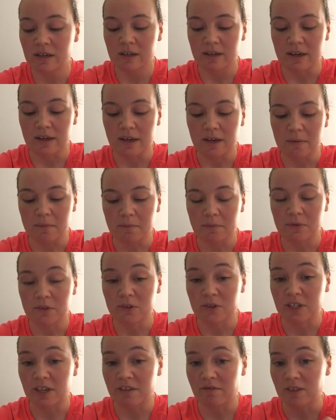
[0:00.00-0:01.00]

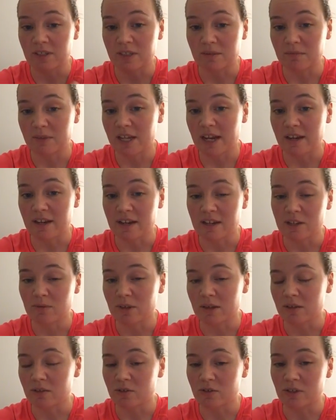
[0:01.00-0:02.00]
There's definitely some techniques we
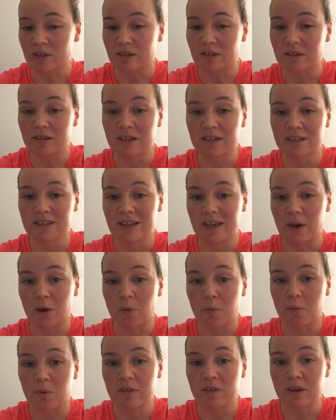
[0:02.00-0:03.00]
can do in clinic to
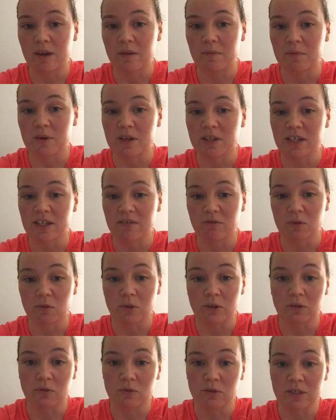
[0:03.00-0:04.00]
help with it, but you definitely
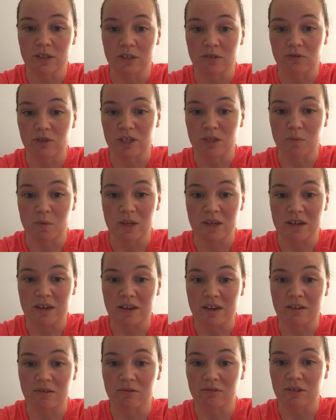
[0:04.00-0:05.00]
want to go see your GP and
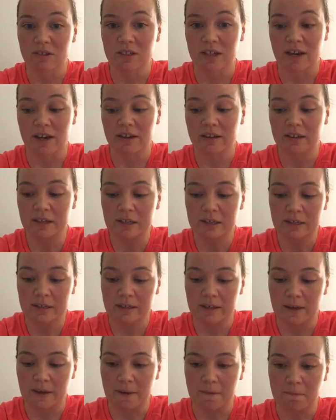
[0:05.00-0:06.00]
get it looked at,
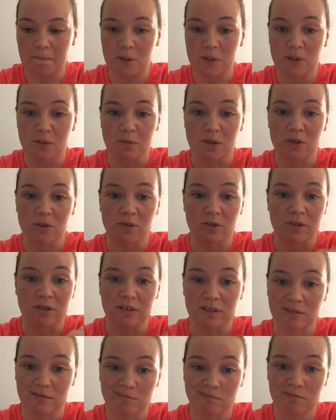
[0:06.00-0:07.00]
just to make sure it
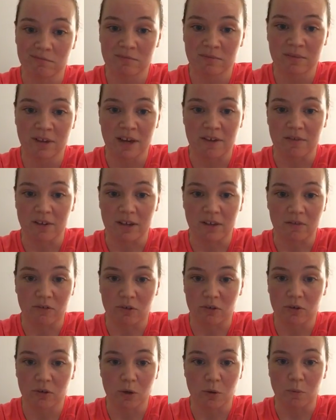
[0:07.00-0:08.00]
doesn't have any
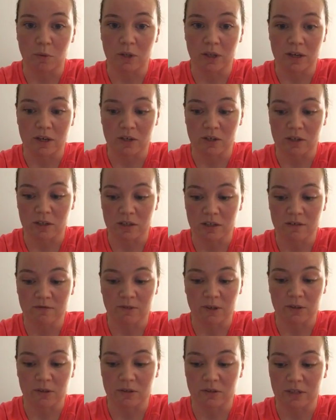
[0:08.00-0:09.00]
other complications
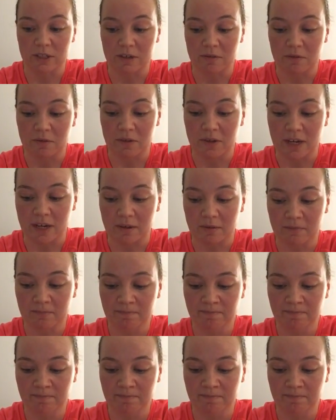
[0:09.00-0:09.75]
further down the line.